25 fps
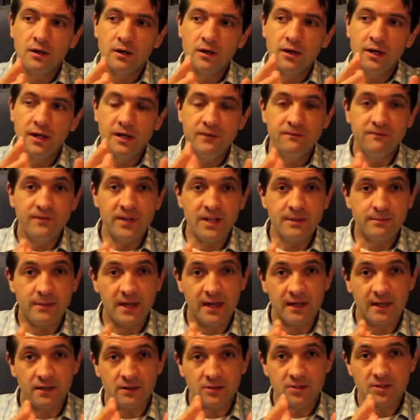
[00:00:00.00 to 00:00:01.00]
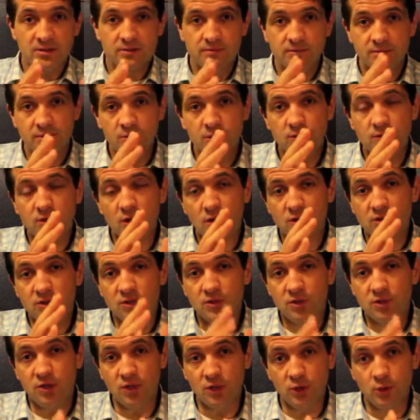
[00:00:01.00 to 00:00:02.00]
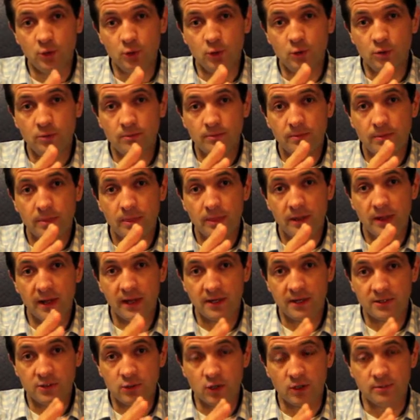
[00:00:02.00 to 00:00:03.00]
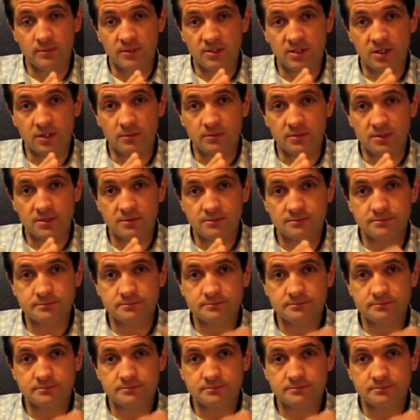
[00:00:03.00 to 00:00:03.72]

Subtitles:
in females you've got two X chromosomes.